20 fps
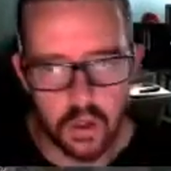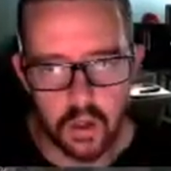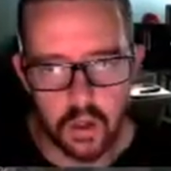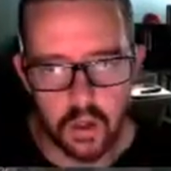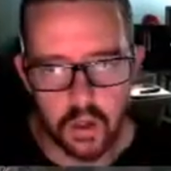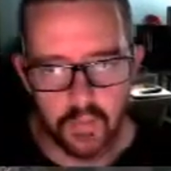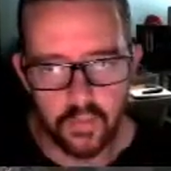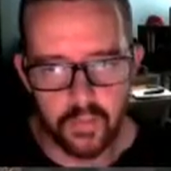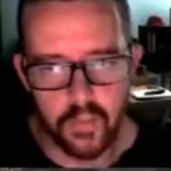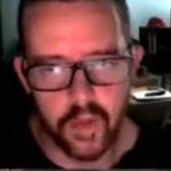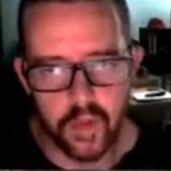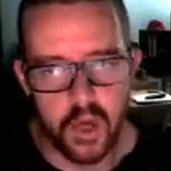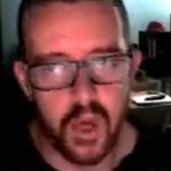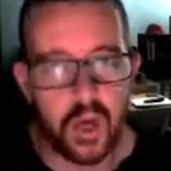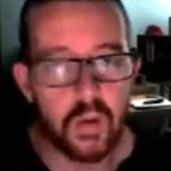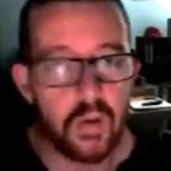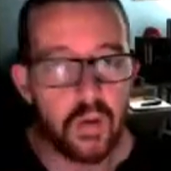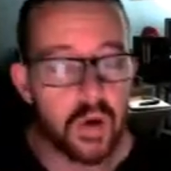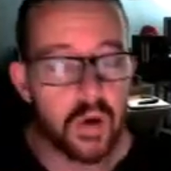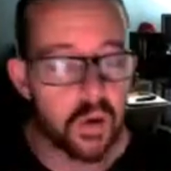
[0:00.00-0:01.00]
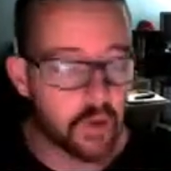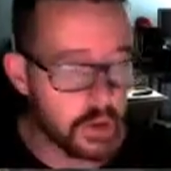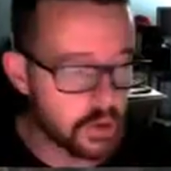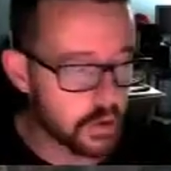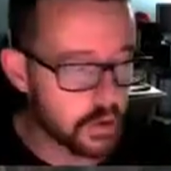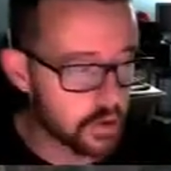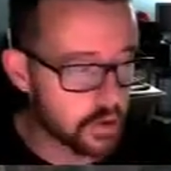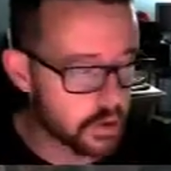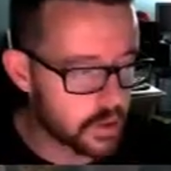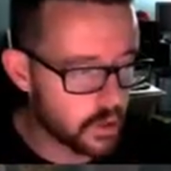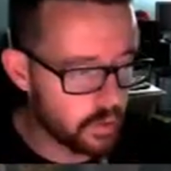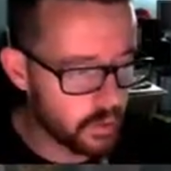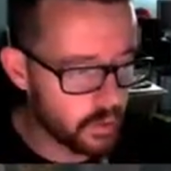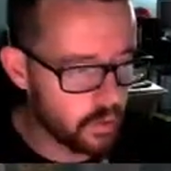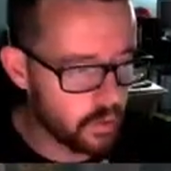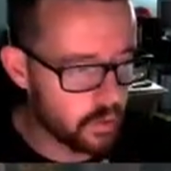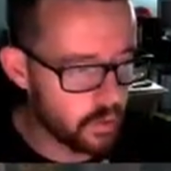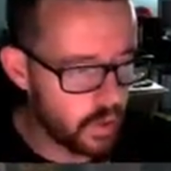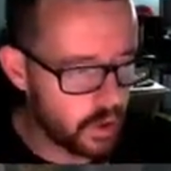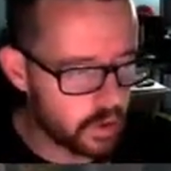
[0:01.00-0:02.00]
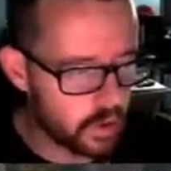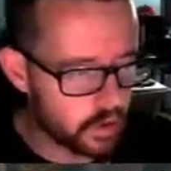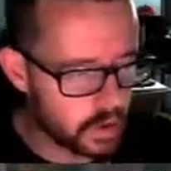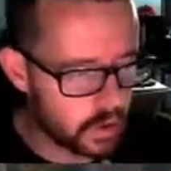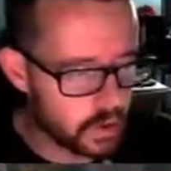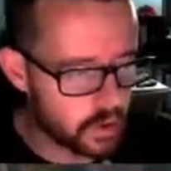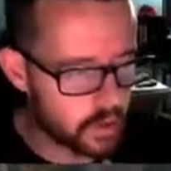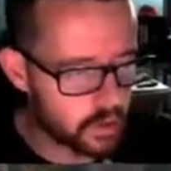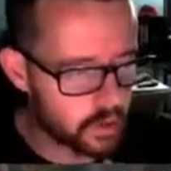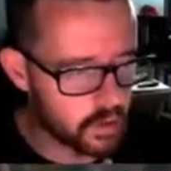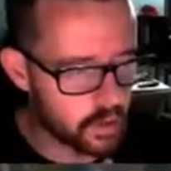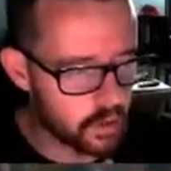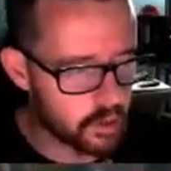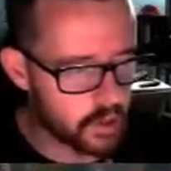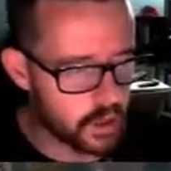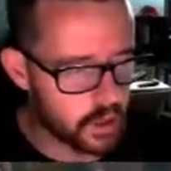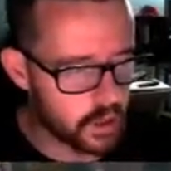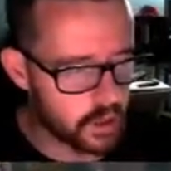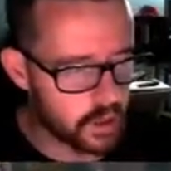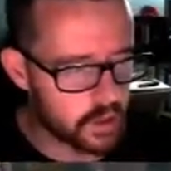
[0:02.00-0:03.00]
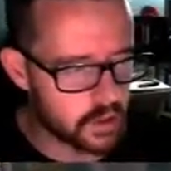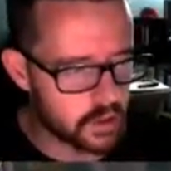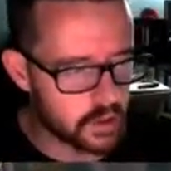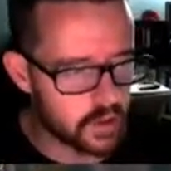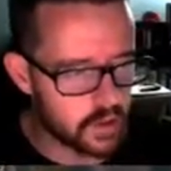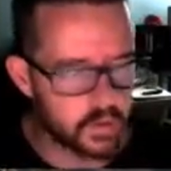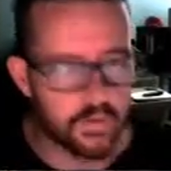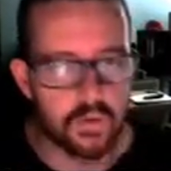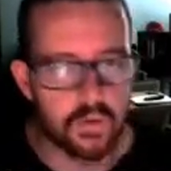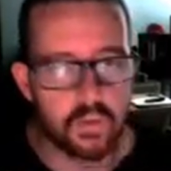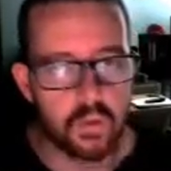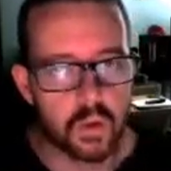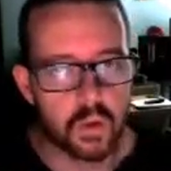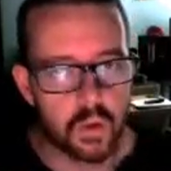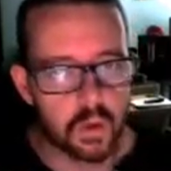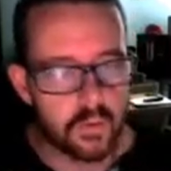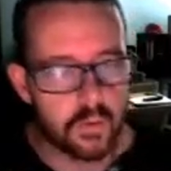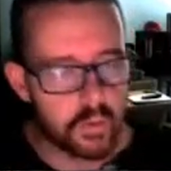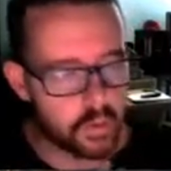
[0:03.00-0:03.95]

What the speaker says: Some people rather stick with their main, so if you're more